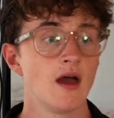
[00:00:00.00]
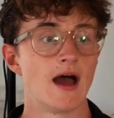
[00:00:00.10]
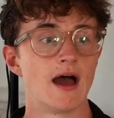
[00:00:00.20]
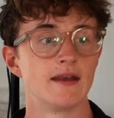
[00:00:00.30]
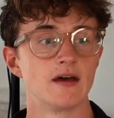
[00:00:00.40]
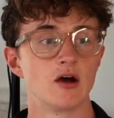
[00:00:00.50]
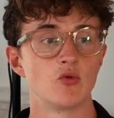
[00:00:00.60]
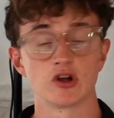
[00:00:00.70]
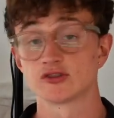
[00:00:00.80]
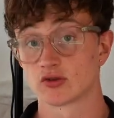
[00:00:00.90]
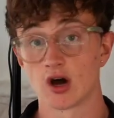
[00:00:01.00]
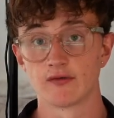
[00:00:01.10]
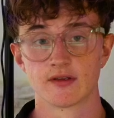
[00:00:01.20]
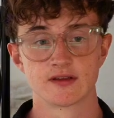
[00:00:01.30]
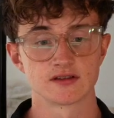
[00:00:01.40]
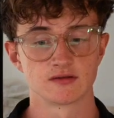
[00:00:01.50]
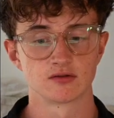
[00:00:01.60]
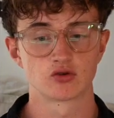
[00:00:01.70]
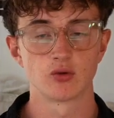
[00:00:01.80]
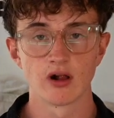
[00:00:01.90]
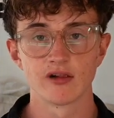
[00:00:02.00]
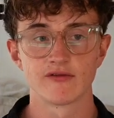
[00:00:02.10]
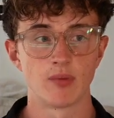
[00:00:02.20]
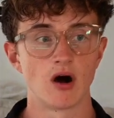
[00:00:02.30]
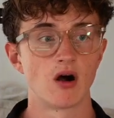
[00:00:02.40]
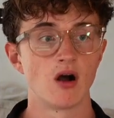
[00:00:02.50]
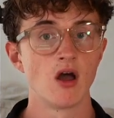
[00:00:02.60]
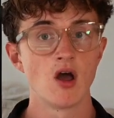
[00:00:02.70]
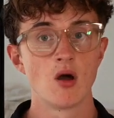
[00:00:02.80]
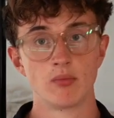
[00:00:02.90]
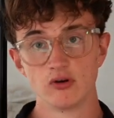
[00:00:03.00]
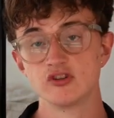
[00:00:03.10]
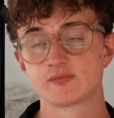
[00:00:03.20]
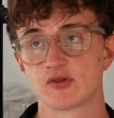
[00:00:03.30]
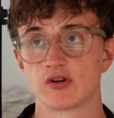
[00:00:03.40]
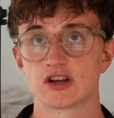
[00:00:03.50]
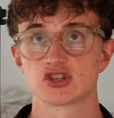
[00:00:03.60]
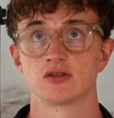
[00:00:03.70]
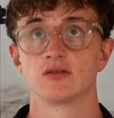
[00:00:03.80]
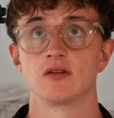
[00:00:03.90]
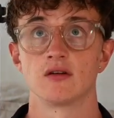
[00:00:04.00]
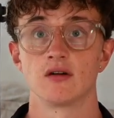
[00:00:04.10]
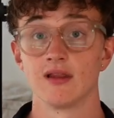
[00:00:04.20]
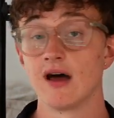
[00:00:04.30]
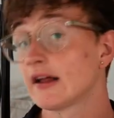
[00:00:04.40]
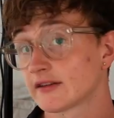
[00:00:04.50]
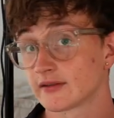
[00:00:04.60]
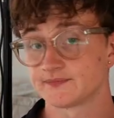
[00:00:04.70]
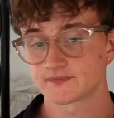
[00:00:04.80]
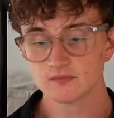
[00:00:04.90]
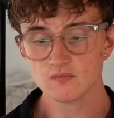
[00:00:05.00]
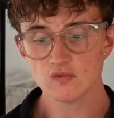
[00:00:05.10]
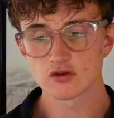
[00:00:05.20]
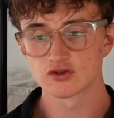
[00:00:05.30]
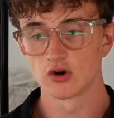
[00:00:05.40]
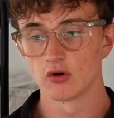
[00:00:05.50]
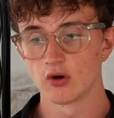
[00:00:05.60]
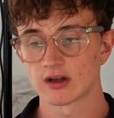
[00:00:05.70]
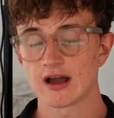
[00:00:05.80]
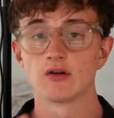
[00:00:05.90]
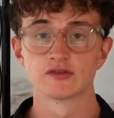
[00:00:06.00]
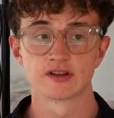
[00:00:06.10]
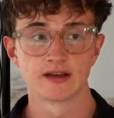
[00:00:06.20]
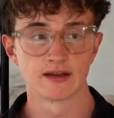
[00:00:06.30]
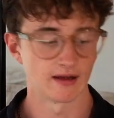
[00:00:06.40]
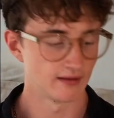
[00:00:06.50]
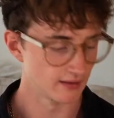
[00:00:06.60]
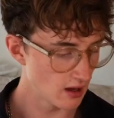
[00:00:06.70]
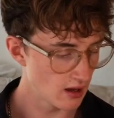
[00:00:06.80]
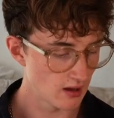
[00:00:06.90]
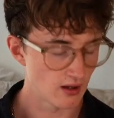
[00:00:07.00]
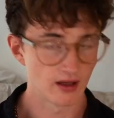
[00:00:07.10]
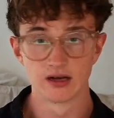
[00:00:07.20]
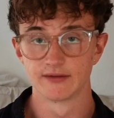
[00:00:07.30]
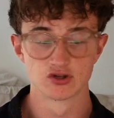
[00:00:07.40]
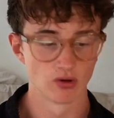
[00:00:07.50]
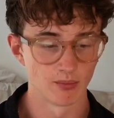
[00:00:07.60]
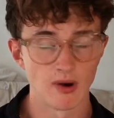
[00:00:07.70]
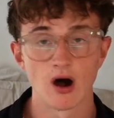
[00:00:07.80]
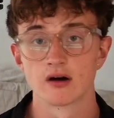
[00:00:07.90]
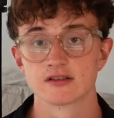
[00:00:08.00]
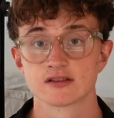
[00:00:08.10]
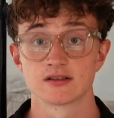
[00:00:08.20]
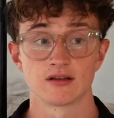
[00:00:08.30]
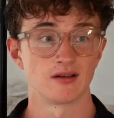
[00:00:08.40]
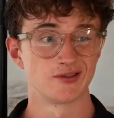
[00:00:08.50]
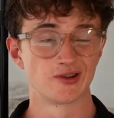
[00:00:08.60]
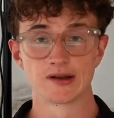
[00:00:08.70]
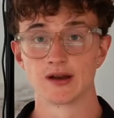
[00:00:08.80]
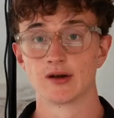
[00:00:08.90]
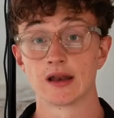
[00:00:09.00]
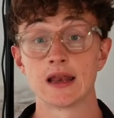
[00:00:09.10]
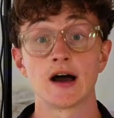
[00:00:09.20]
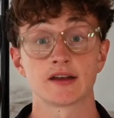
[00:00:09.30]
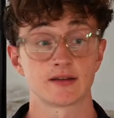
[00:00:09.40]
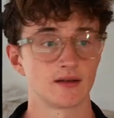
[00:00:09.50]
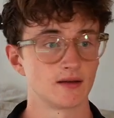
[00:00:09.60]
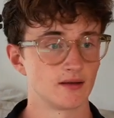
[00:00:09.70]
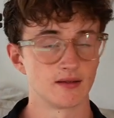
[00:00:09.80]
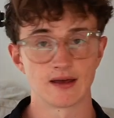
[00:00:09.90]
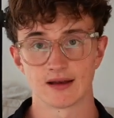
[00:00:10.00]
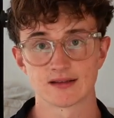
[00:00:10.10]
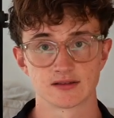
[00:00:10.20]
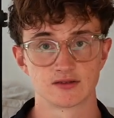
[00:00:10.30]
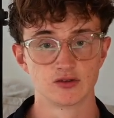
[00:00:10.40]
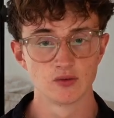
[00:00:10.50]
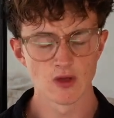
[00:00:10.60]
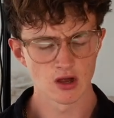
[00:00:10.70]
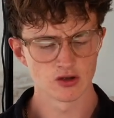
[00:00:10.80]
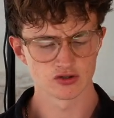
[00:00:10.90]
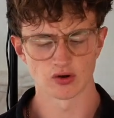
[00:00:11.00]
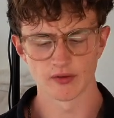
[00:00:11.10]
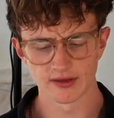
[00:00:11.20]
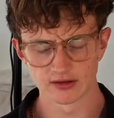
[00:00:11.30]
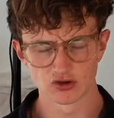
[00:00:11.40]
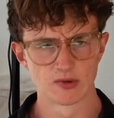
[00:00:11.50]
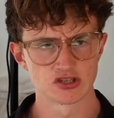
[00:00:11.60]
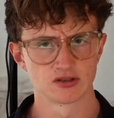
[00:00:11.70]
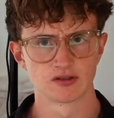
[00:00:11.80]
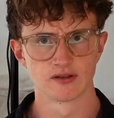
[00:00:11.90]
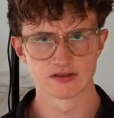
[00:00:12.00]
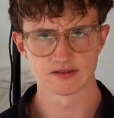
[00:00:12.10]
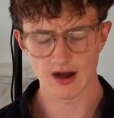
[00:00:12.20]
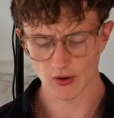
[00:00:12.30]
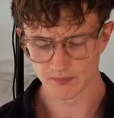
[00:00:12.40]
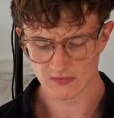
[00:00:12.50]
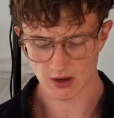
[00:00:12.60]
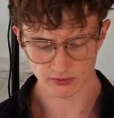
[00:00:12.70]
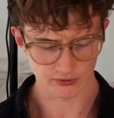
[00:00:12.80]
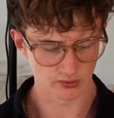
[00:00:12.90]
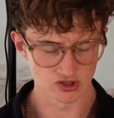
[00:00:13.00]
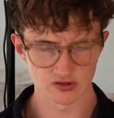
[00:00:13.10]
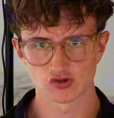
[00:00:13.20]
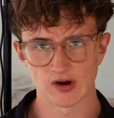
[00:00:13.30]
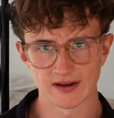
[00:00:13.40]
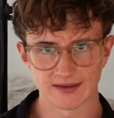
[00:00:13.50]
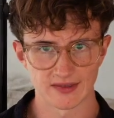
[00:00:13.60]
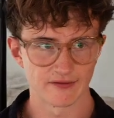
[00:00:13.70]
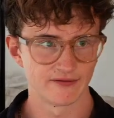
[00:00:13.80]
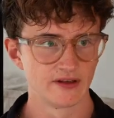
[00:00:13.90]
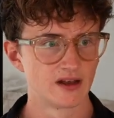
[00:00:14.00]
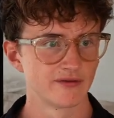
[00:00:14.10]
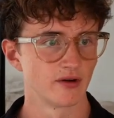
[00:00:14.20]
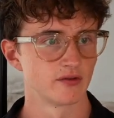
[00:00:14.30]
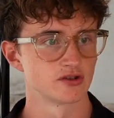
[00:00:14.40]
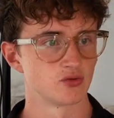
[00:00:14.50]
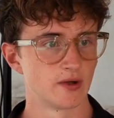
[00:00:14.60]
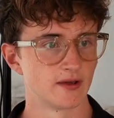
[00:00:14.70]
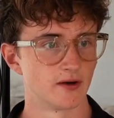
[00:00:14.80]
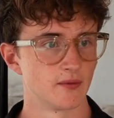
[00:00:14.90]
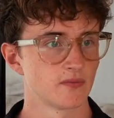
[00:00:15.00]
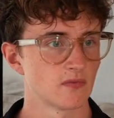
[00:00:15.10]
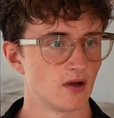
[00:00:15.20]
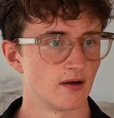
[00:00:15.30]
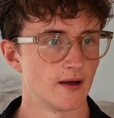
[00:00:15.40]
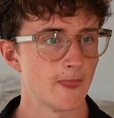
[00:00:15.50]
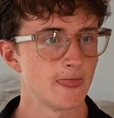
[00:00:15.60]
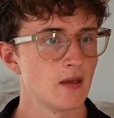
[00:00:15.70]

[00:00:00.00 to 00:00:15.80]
1. And we also cover this in the 12-bar blues progression a lot. So counting and individual bars, you're going to learn a lot in that lesson too. So don't think too much into this now, because we're just trying to get that feeling for the swing here. All right?